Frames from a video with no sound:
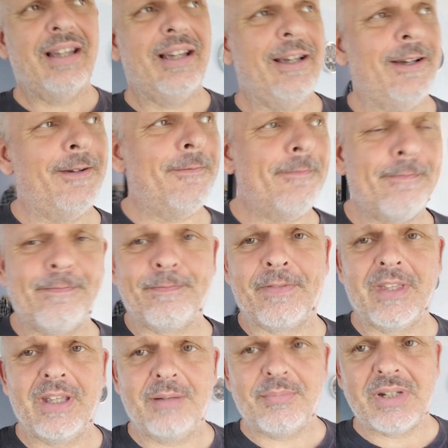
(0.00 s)
Um,
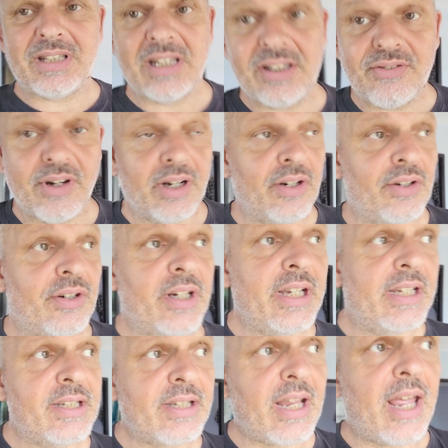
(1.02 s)
my sister-in-law
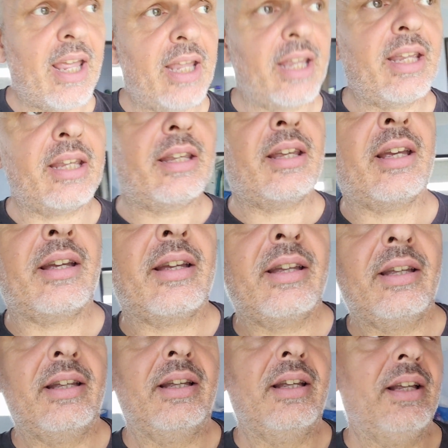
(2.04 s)
is a uh,
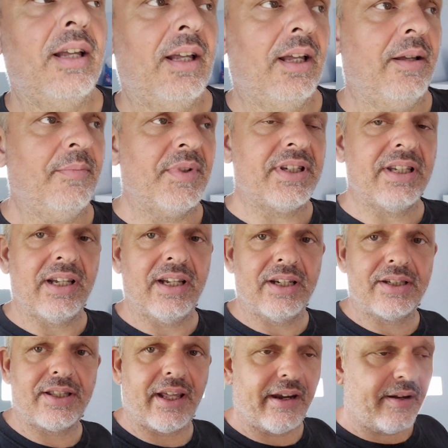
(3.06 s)

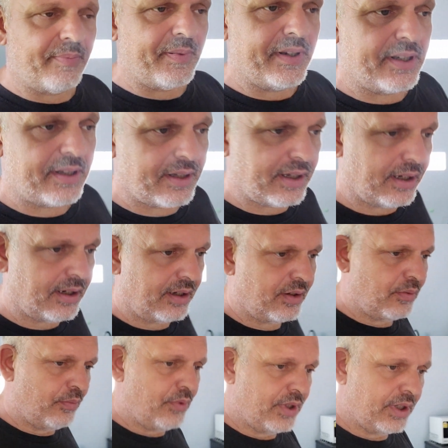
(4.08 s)
massage therapist that
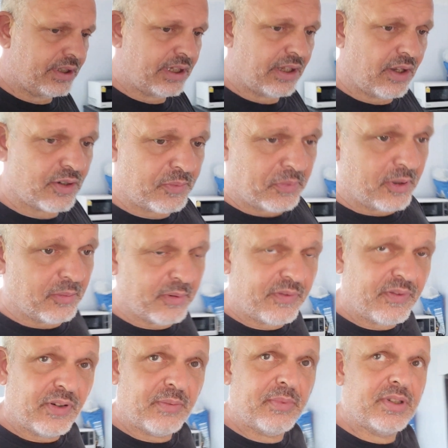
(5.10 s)
uh, worked at the hospital
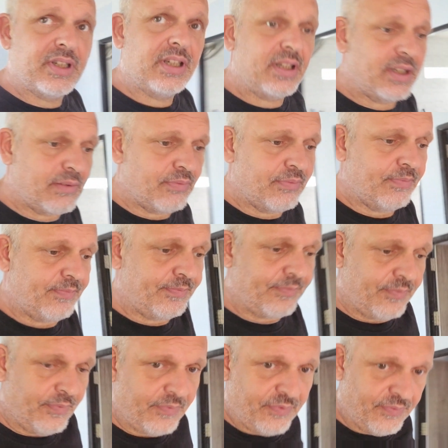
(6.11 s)
before, but she's
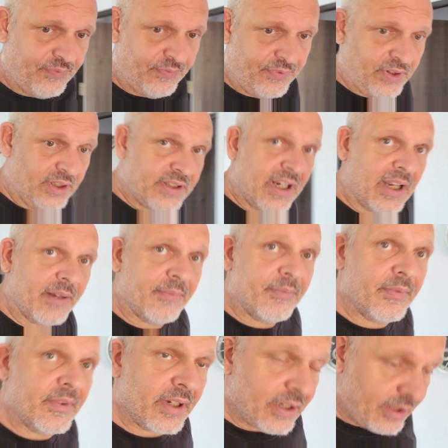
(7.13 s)

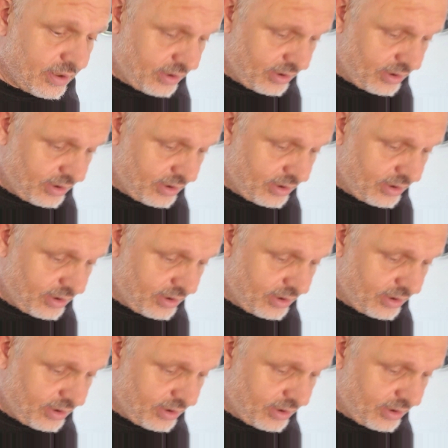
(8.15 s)
full-time uh,